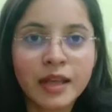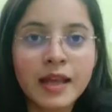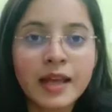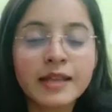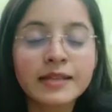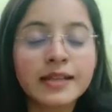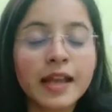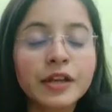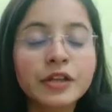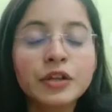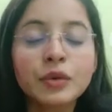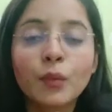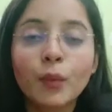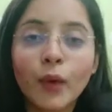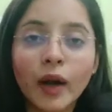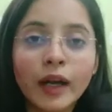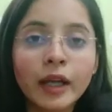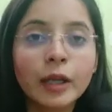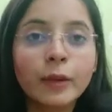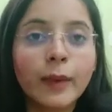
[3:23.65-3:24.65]
Section
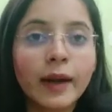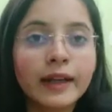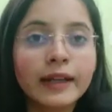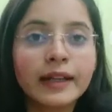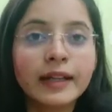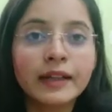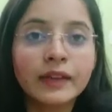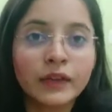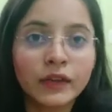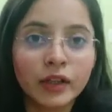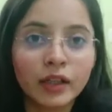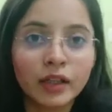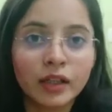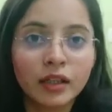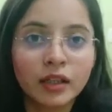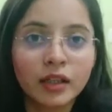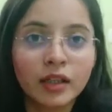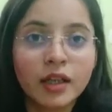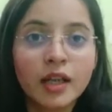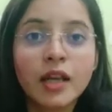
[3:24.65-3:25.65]
123.
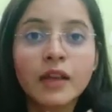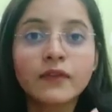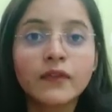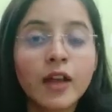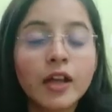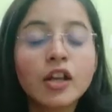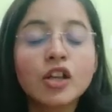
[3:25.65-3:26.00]
There